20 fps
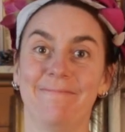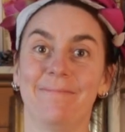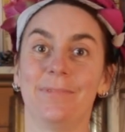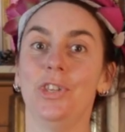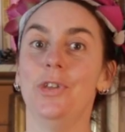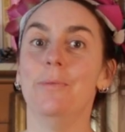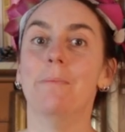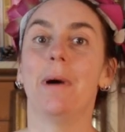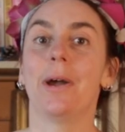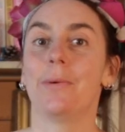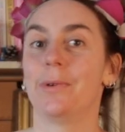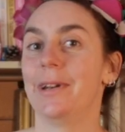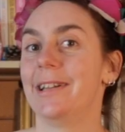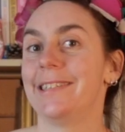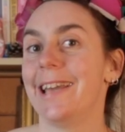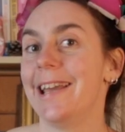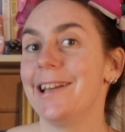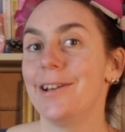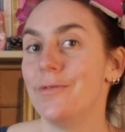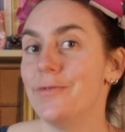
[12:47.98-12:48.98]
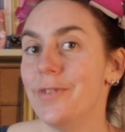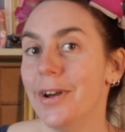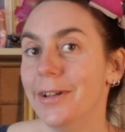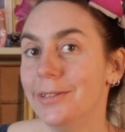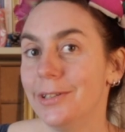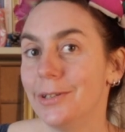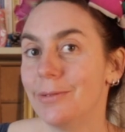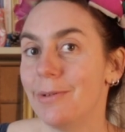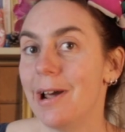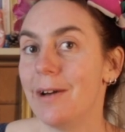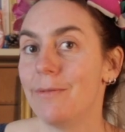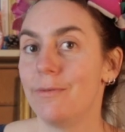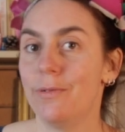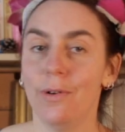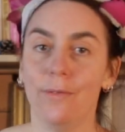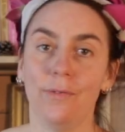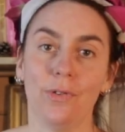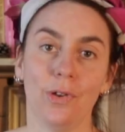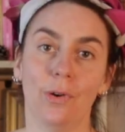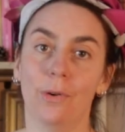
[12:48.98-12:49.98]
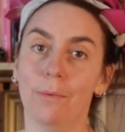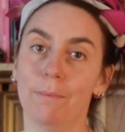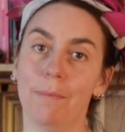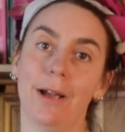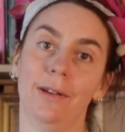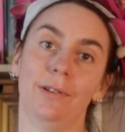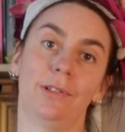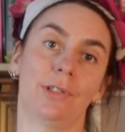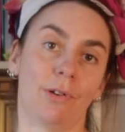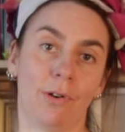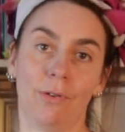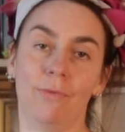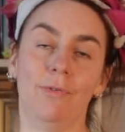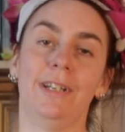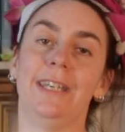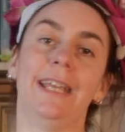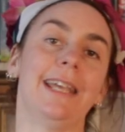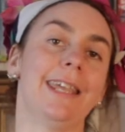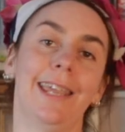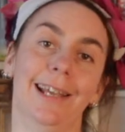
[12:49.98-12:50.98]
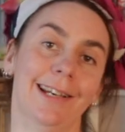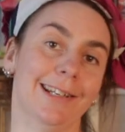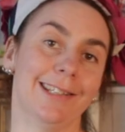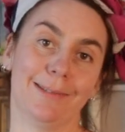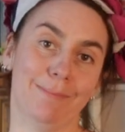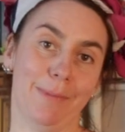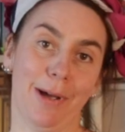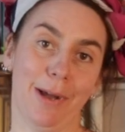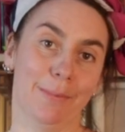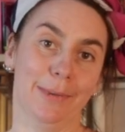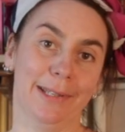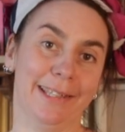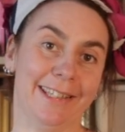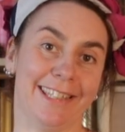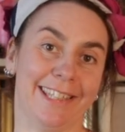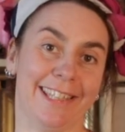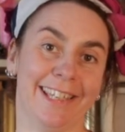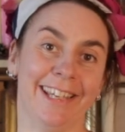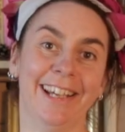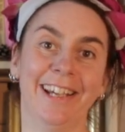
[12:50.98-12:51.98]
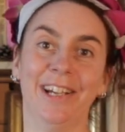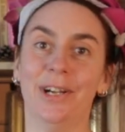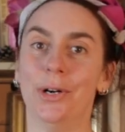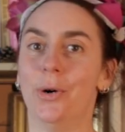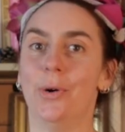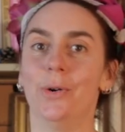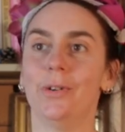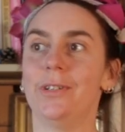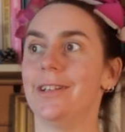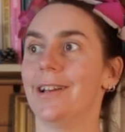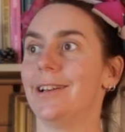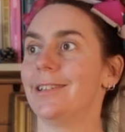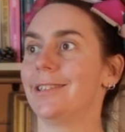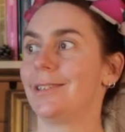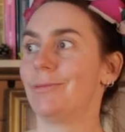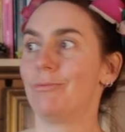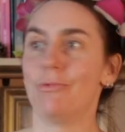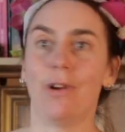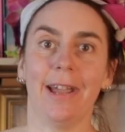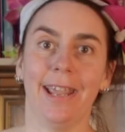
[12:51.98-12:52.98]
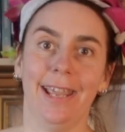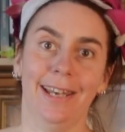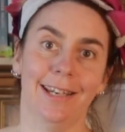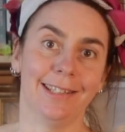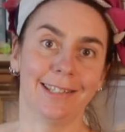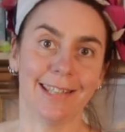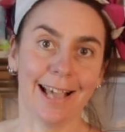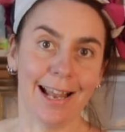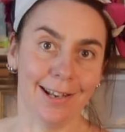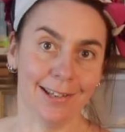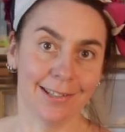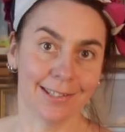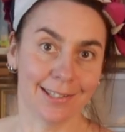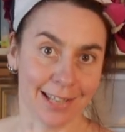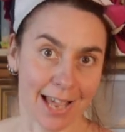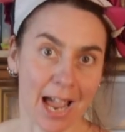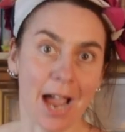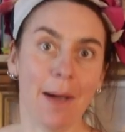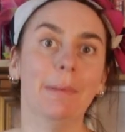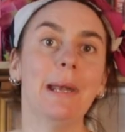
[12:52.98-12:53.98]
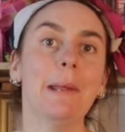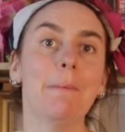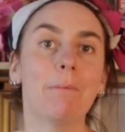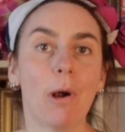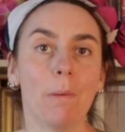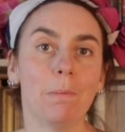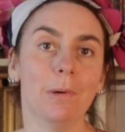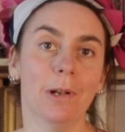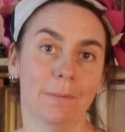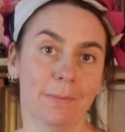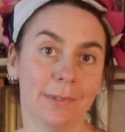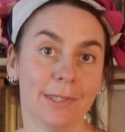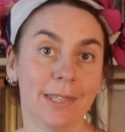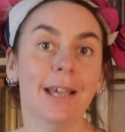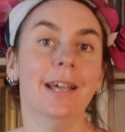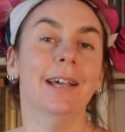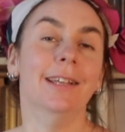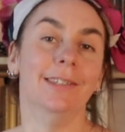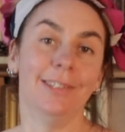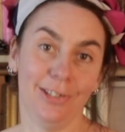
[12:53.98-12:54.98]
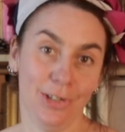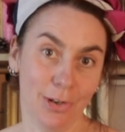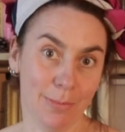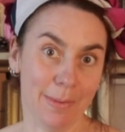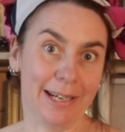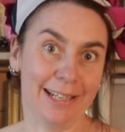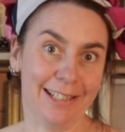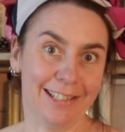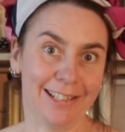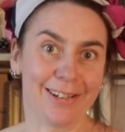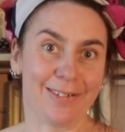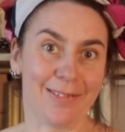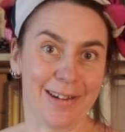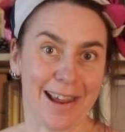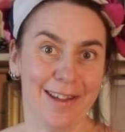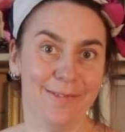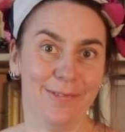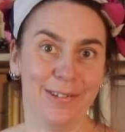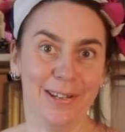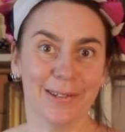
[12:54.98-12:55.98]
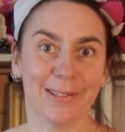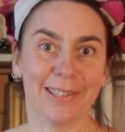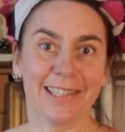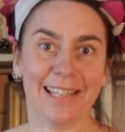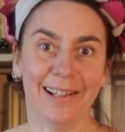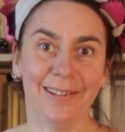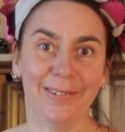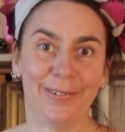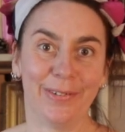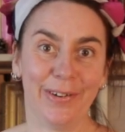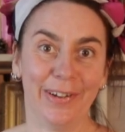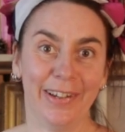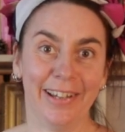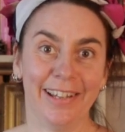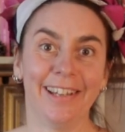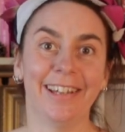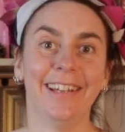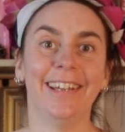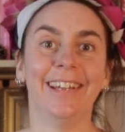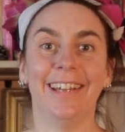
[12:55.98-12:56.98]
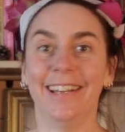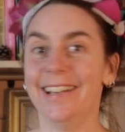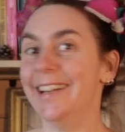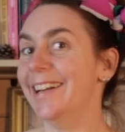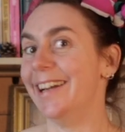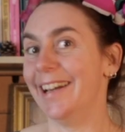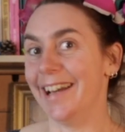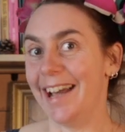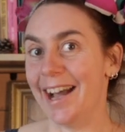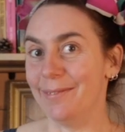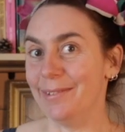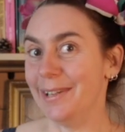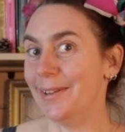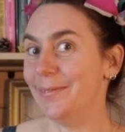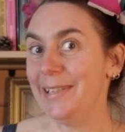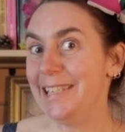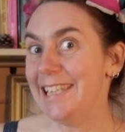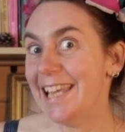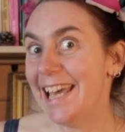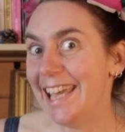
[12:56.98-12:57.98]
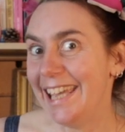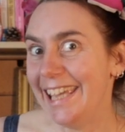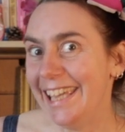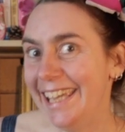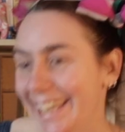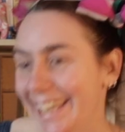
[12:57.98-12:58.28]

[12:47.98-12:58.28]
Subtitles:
You might want to take a photograph of your most ridiculous moment, or just write in and tell us how many problems did you manage to create for yourself. Have a lovely day.